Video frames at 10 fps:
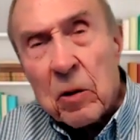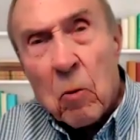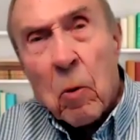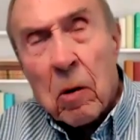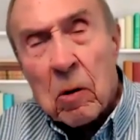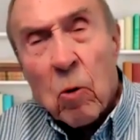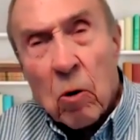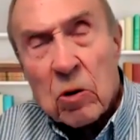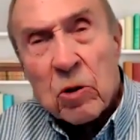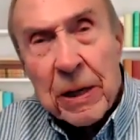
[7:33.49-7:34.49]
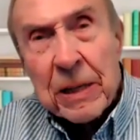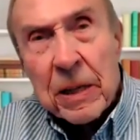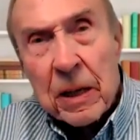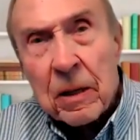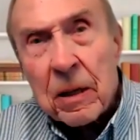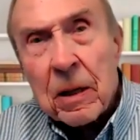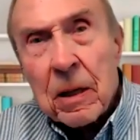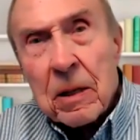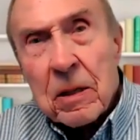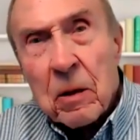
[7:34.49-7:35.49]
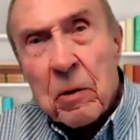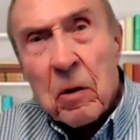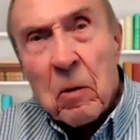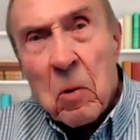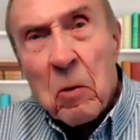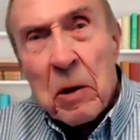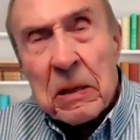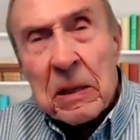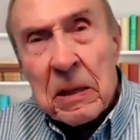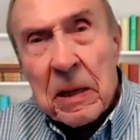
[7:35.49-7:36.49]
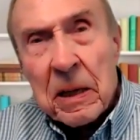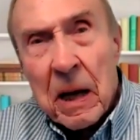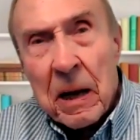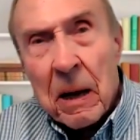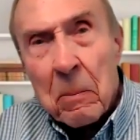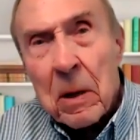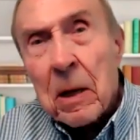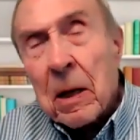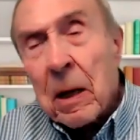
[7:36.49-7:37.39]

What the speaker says: You're 1/4 Indian, so you're more Indian than I am.